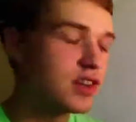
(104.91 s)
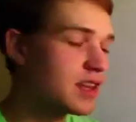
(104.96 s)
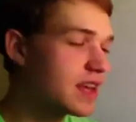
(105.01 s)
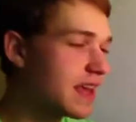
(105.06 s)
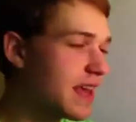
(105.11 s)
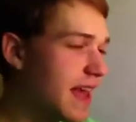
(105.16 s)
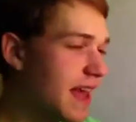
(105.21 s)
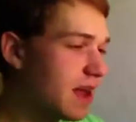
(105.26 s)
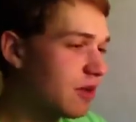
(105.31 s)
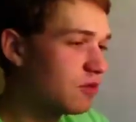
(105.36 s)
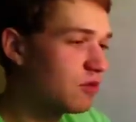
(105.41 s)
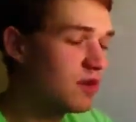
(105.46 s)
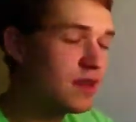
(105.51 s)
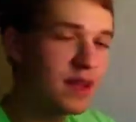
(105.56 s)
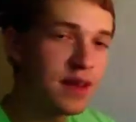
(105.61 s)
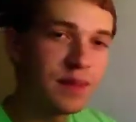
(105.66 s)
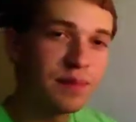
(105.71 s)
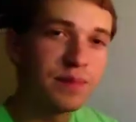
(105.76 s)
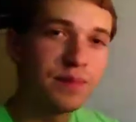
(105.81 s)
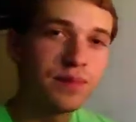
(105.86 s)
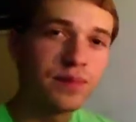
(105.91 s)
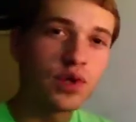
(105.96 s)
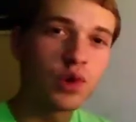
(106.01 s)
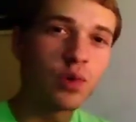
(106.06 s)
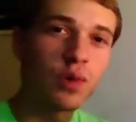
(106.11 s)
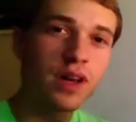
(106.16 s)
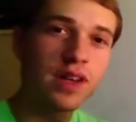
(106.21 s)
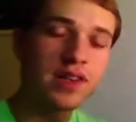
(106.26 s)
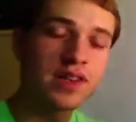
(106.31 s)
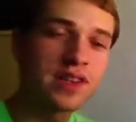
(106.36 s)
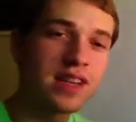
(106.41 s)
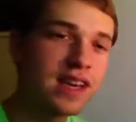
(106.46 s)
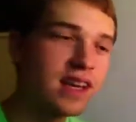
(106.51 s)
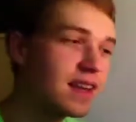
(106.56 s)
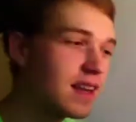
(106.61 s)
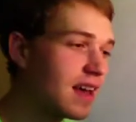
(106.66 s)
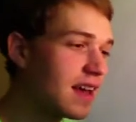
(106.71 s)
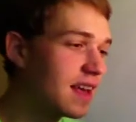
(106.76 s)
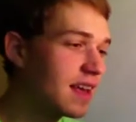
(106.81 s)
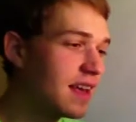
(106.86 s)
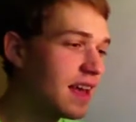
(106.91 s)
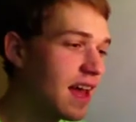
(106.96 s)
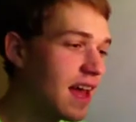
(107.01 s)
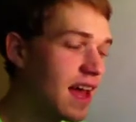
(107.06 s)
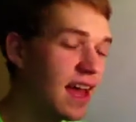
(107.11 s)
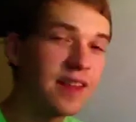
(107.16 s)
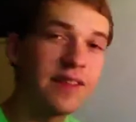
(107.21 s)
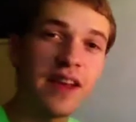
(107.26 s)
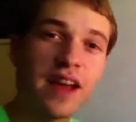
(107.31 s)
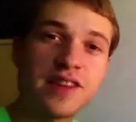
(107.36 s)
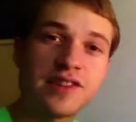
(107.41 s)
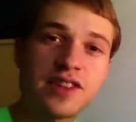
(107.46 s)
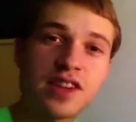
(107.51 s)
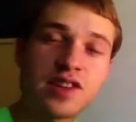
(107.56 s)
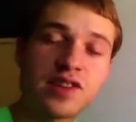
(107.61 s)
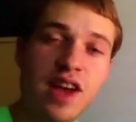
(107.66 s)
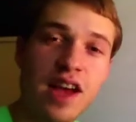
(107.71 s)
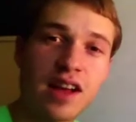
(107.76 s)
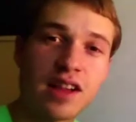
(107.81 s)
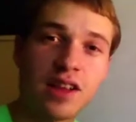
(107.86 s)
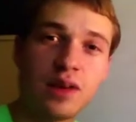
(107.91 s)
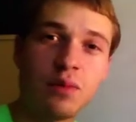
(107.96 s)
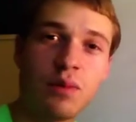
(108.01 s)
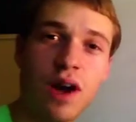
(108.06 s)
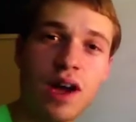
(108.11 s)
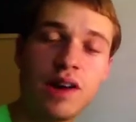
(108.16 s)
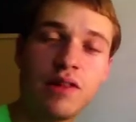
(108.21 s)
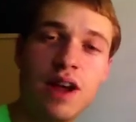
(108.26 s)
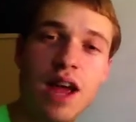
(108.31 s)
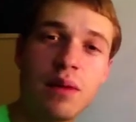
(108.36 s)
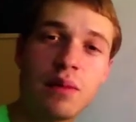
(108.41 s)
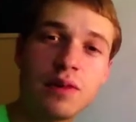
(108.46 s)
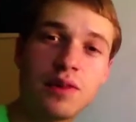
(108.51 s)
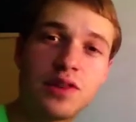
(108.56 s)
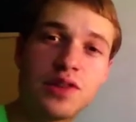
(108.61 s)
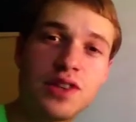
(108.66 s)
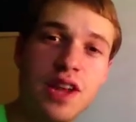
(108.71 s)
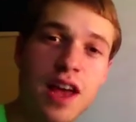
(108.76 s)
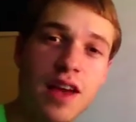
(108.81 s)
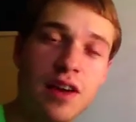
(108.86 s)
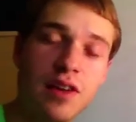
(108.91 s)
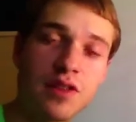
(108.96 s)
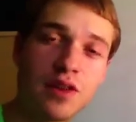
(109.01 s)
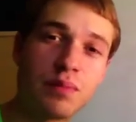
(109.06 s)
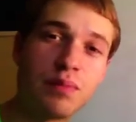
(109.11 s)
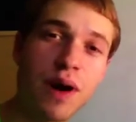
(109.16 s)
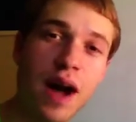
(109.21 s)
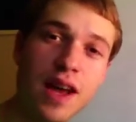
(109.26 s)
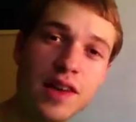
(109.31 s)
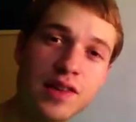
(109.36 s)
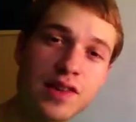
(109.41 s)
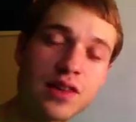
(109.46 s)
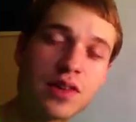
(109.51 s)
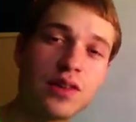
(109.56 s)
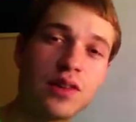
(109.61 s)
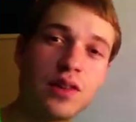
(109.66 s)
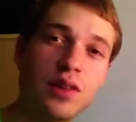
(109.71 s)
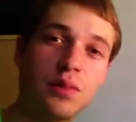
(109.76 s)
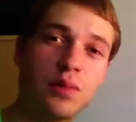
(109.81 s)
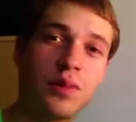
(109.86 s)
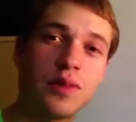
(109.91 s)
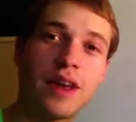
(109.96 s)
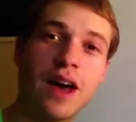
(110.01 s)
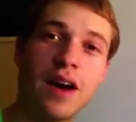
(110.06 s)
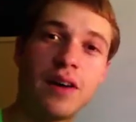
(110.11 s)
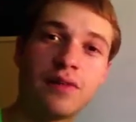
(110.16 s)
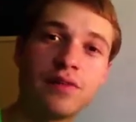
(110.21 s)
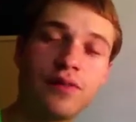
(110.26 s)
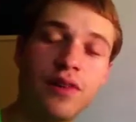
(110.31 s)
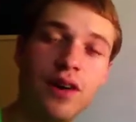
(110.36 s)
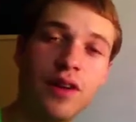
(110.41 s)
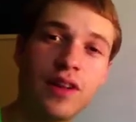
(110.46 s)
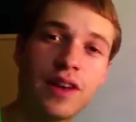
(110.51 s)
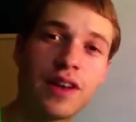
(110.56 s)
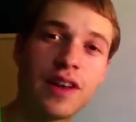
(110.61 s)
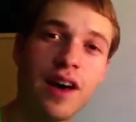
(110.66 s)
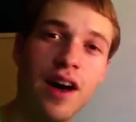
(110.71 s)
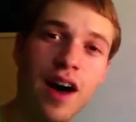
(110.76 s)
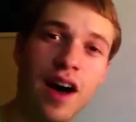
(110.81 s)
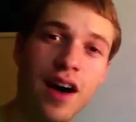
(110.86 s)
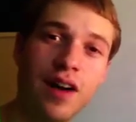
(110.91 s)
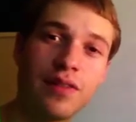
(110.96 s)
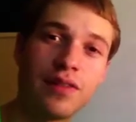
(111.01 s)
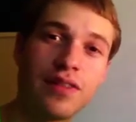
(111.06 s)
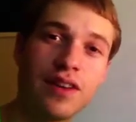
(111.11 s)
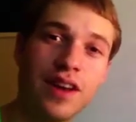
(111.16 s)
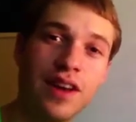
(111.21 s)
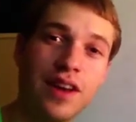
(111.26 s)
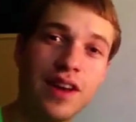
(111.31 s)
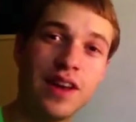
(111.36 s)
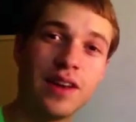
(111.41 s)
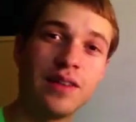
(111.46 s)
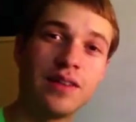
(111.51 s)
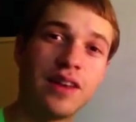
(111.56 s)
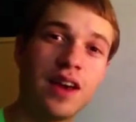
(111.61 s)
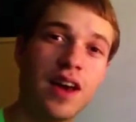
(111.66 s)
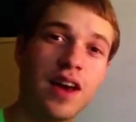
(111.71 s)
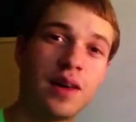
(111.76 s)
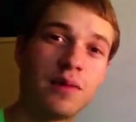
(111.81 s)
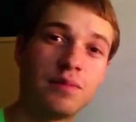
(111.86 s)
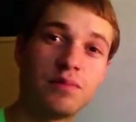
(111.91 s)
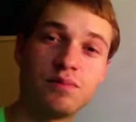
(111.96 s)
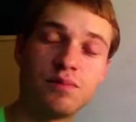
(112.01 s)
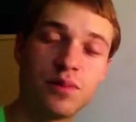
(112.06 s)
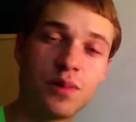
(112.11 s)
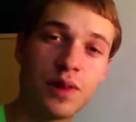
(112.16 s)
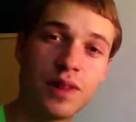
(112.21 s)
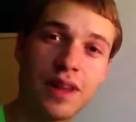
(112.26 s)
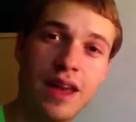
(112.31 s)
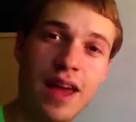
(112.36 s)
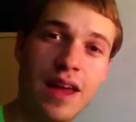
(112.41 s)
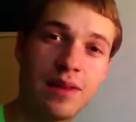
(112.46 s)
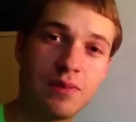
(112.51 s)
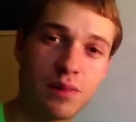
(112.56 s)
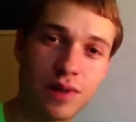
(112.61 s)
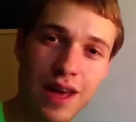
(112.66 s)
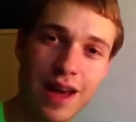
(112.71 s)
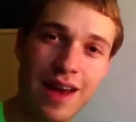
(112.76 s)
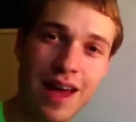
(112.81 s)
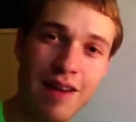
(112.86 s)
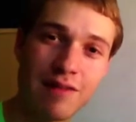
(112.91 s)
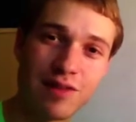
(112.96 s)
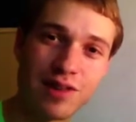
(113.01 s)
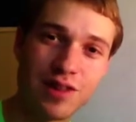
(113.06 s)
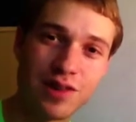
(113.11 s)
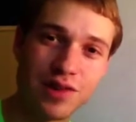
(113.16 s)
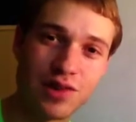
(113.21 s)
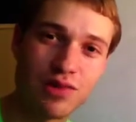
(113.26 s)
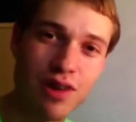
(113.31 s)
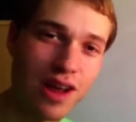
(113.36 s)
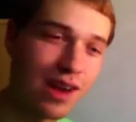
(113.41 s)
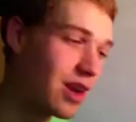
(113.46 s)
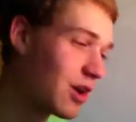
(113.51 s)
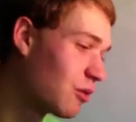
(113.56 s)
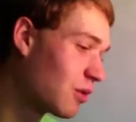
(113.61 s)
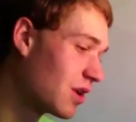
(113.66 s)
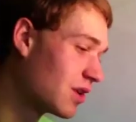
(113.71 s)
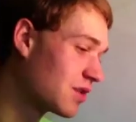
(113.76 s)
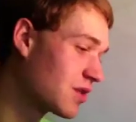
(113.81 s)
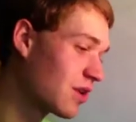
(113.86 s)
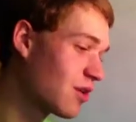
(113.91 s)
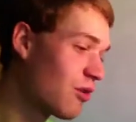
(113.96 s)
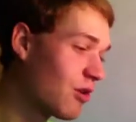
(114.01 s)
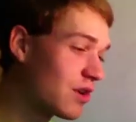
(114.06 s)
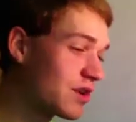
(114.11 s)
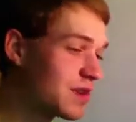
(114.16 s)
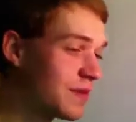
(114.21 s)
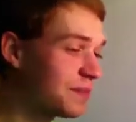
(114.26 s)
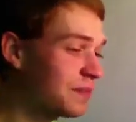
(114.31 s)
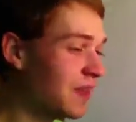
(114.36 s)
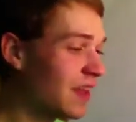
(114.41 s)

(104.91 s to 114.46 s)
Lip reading: You can't really twist it, and that's exactly why you're able to stay on your bicycle without falling off, and without having to use training wheels, of course.